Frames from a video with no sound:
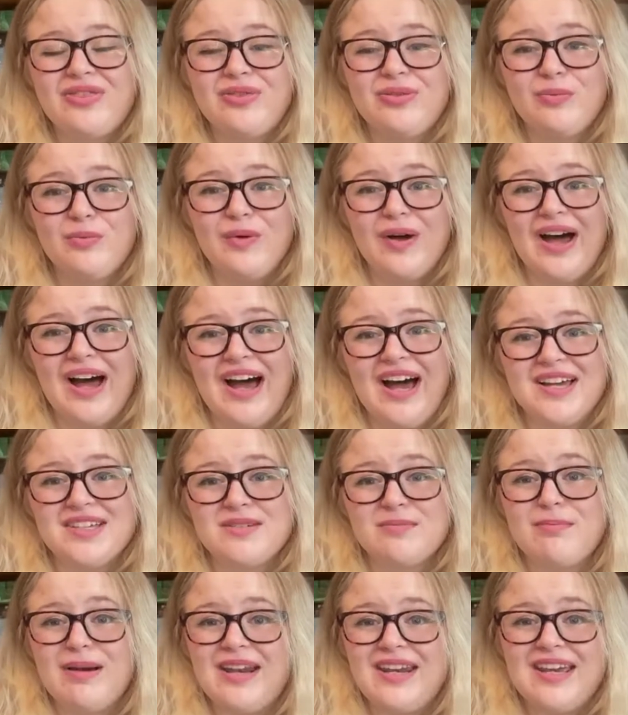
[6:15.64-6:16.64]
that has
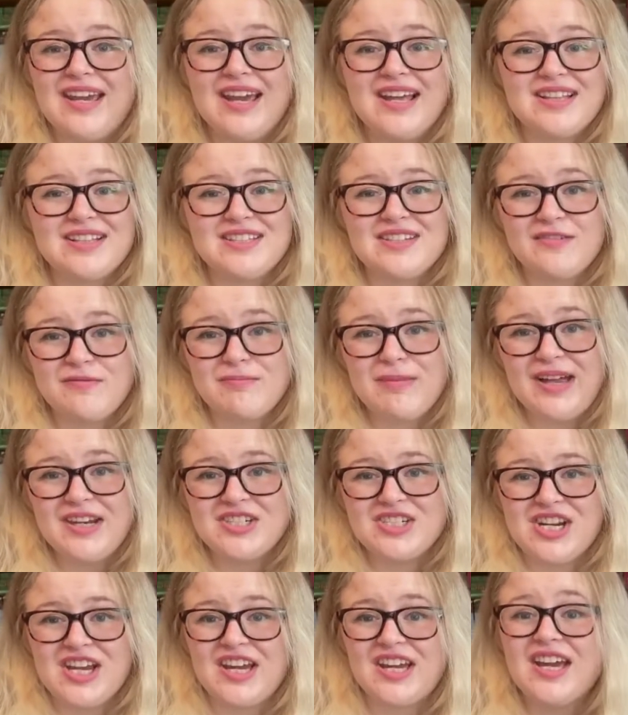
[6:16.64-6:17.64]
many hints of
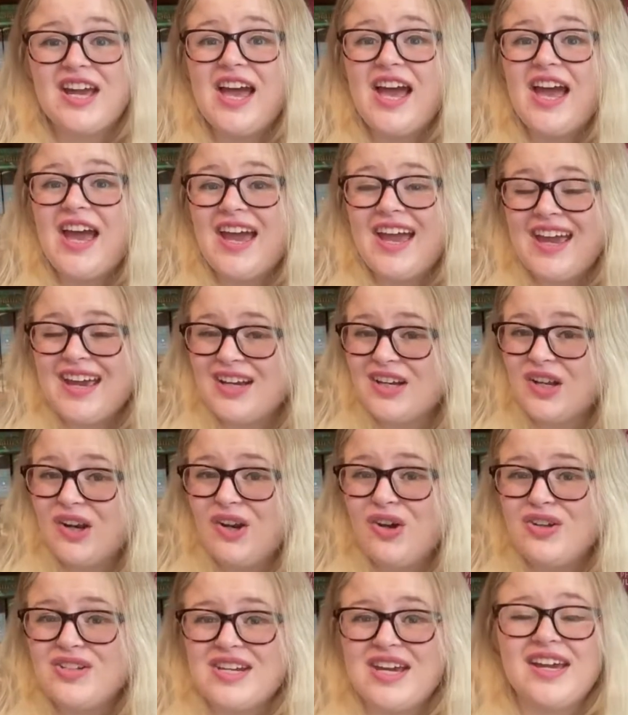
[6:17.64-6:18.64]
magic,
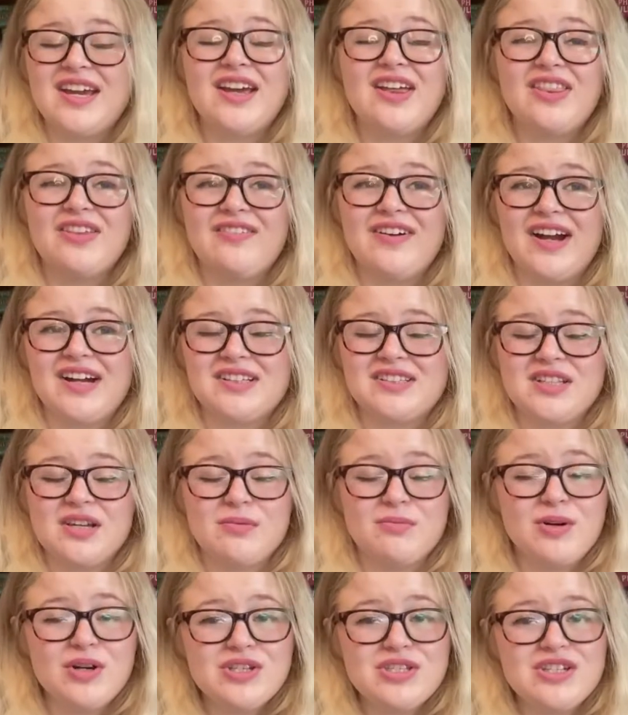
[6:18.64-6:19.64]
including the fact that
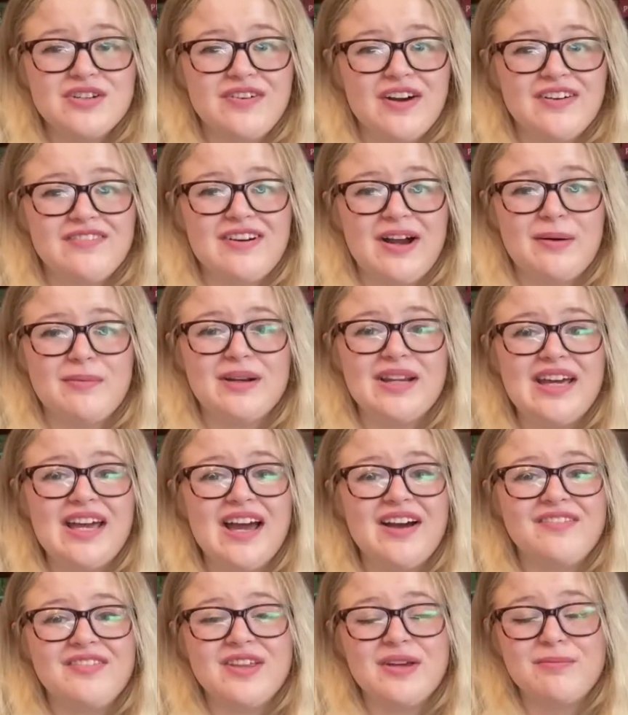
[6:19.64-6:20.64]
most of her family
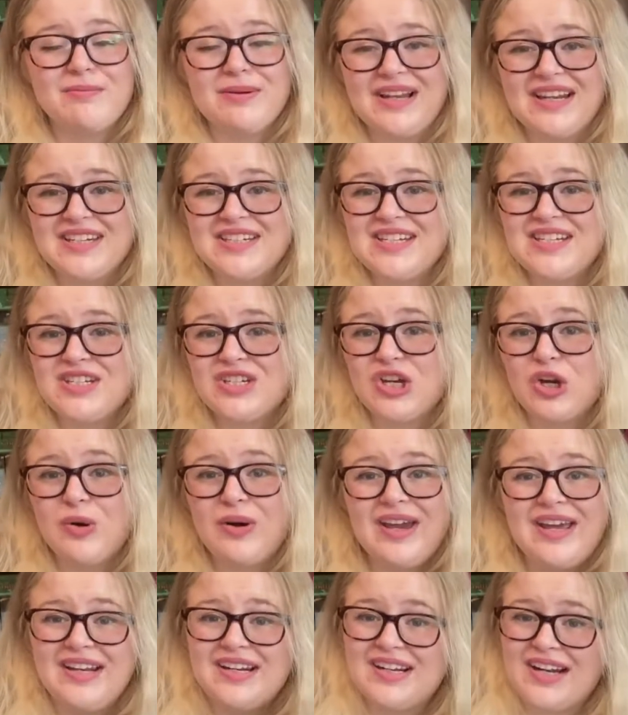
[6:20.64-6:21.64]
have the ability to go
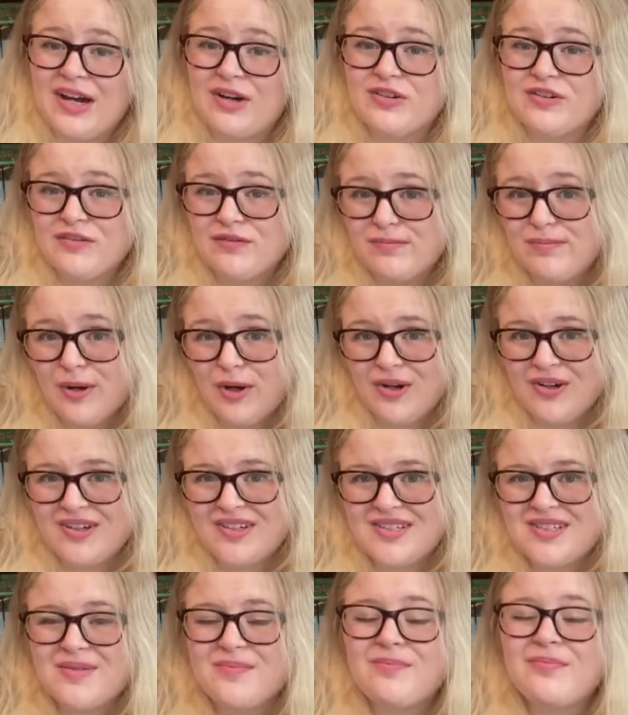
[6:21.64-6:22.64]
in and out of
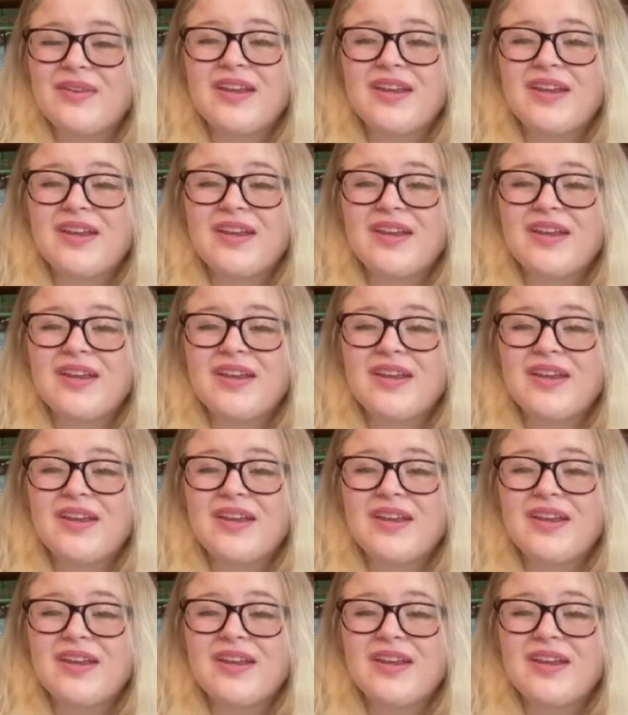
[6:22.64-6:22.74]
books.